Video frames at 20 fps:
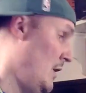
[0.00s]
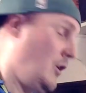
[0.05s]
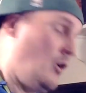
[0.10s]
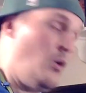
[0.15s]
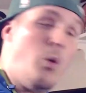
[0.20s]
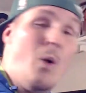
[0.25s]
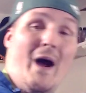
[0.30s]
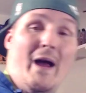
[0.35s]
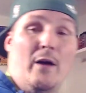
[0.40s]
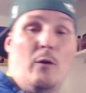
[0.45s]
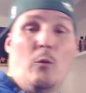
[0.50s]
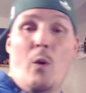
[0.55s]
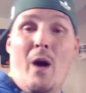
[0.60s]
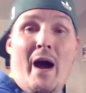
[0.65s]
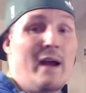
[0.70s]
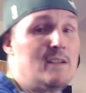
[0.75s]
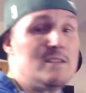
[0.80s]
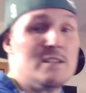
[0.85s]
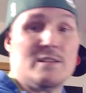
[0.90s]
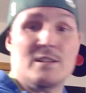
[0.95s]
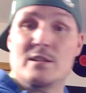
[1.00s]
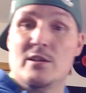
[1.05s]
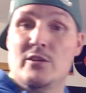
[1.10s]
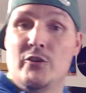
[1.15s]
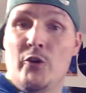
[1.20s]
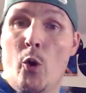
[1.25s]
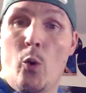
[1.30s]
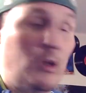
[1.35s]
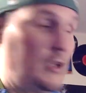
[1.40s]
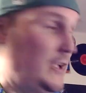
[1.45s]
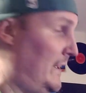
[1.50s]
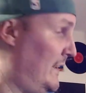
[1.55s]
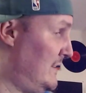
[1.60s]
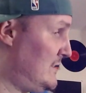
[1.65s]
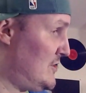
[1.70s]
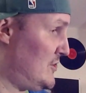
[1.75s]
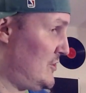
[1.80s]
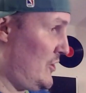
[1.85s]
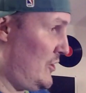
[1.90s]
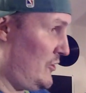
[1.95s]
Quiet wax, no
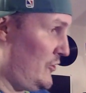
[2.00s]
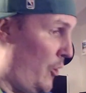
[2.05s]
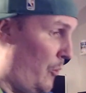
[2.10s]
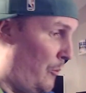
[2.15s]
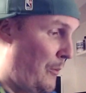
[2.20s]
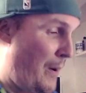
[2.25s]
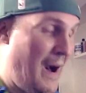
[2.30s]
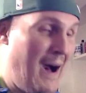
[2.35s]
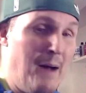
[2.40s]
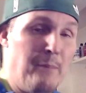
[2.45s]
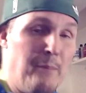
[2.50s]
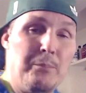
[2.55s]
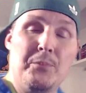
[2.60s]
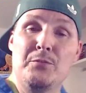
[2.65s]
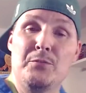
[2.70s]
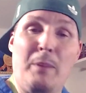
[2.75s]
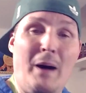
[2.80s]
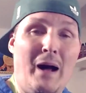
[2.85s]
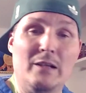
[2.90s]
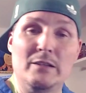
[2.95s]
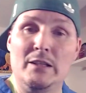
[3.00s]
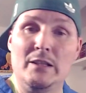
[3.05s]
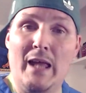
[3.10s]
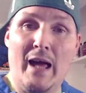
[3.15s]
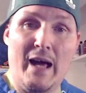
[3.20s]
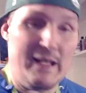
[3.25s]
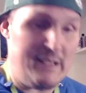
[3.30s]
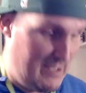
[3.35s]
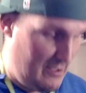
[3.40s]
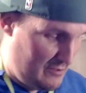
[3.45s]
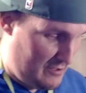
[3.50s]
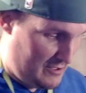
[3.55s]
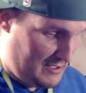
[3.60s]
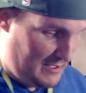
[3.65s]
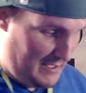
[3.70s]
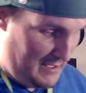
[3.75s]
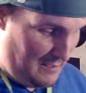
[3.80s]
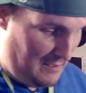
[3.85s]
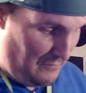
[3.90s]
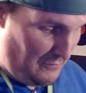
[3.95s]
clicks, no pops, polylined inner
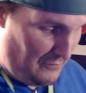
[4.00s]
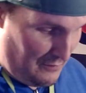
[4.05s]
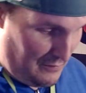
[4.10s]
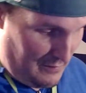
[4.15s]
sleeve.